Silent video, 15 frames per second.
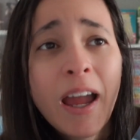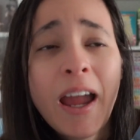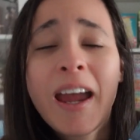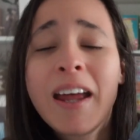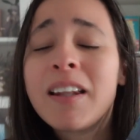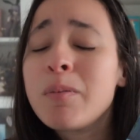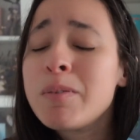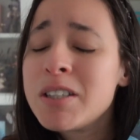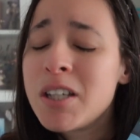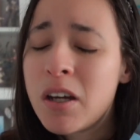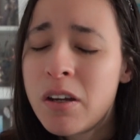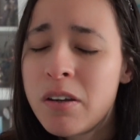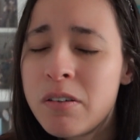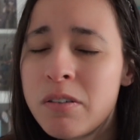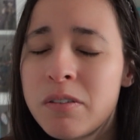And let me tell
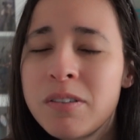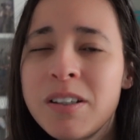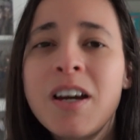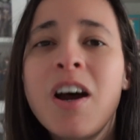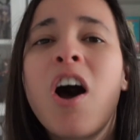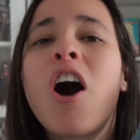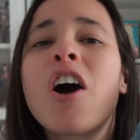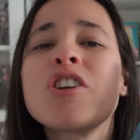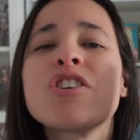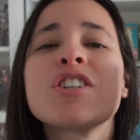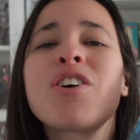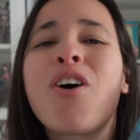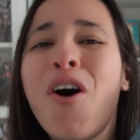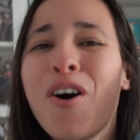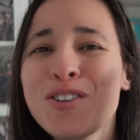you, Hauntress
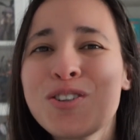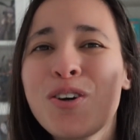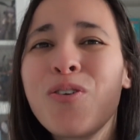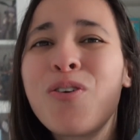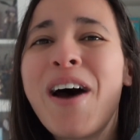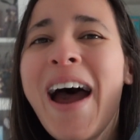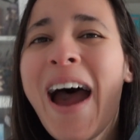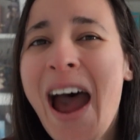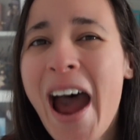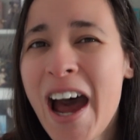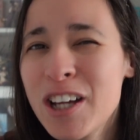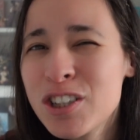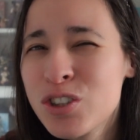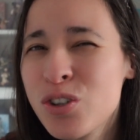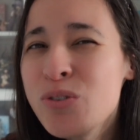also
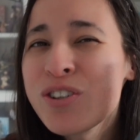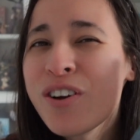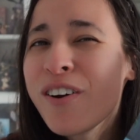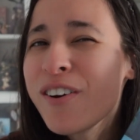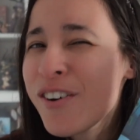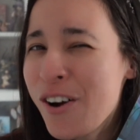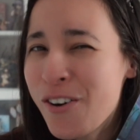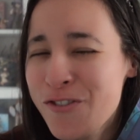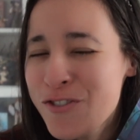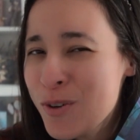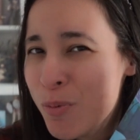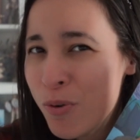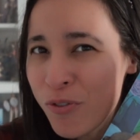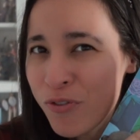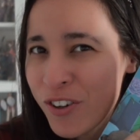has those
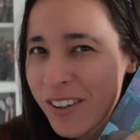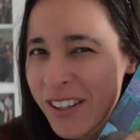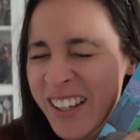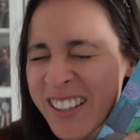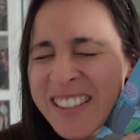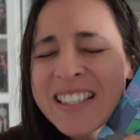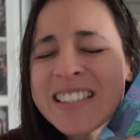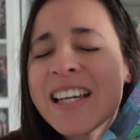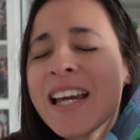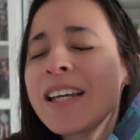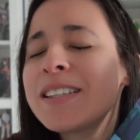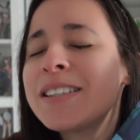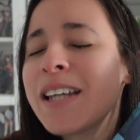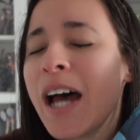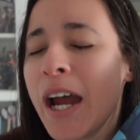uncomfortable feelings. It's
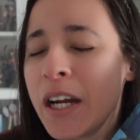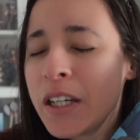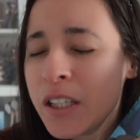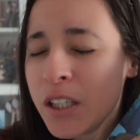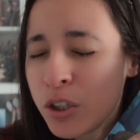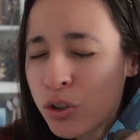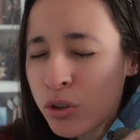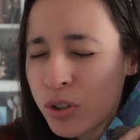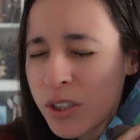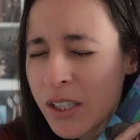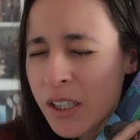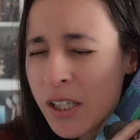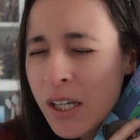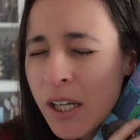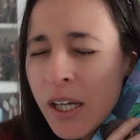anxiety
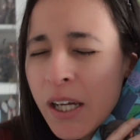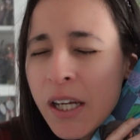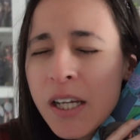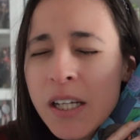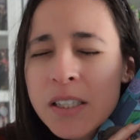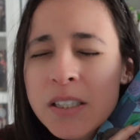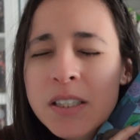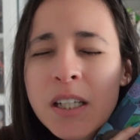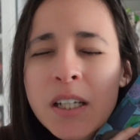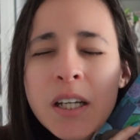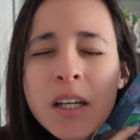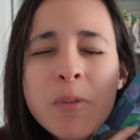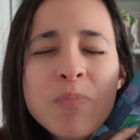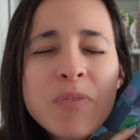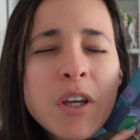inducing. It's,
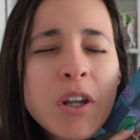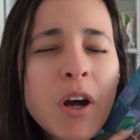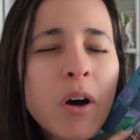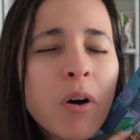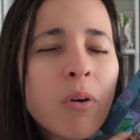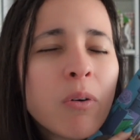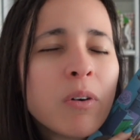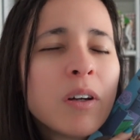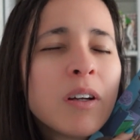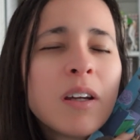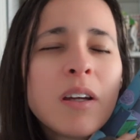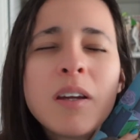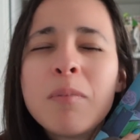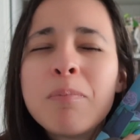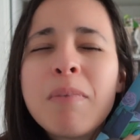
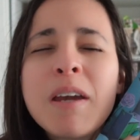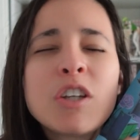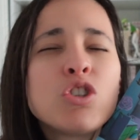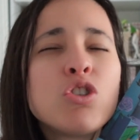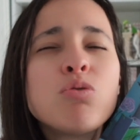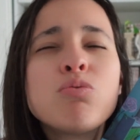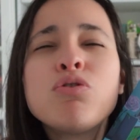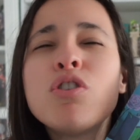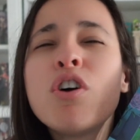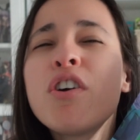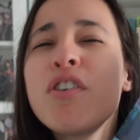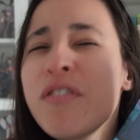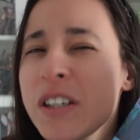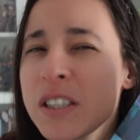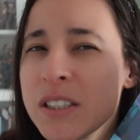it makes you
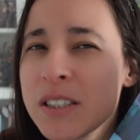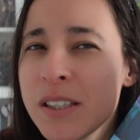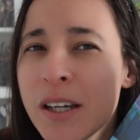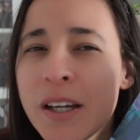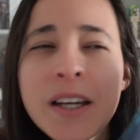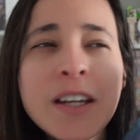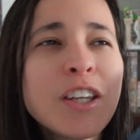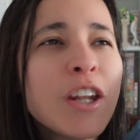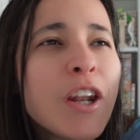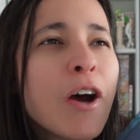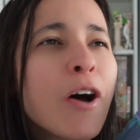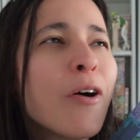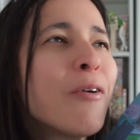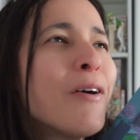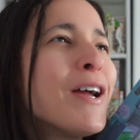nervous,
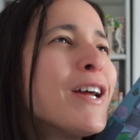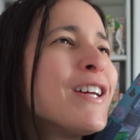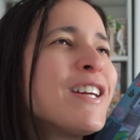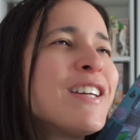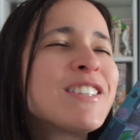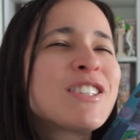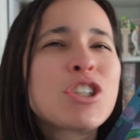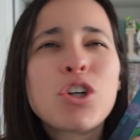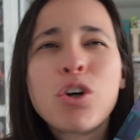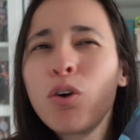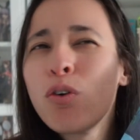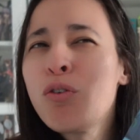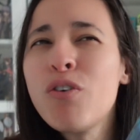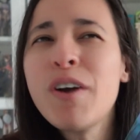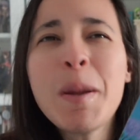it's
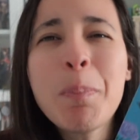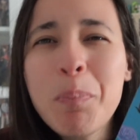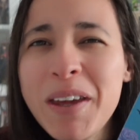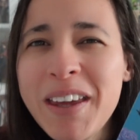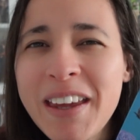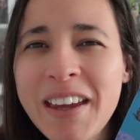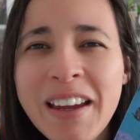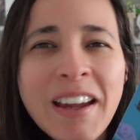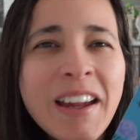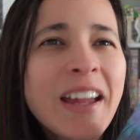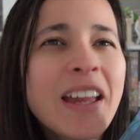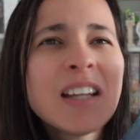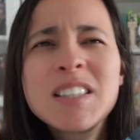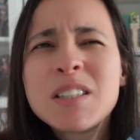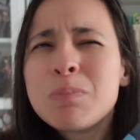creepy,
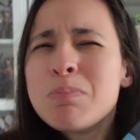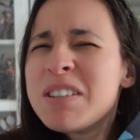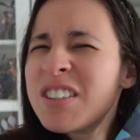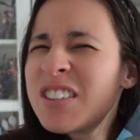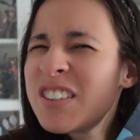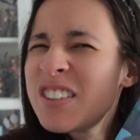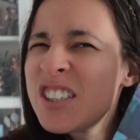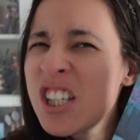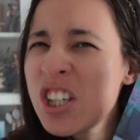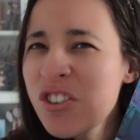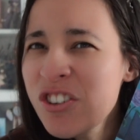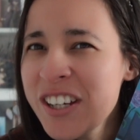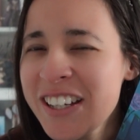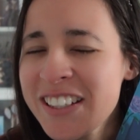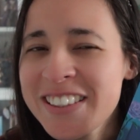it's
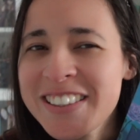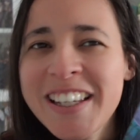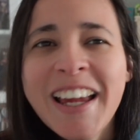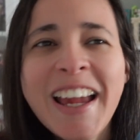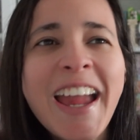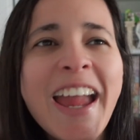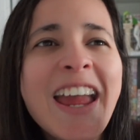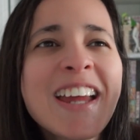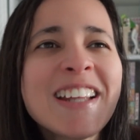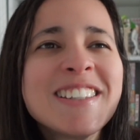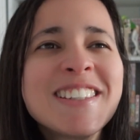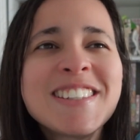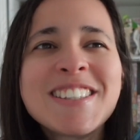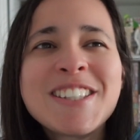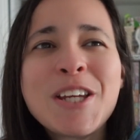mysterious,
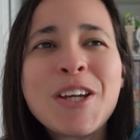it's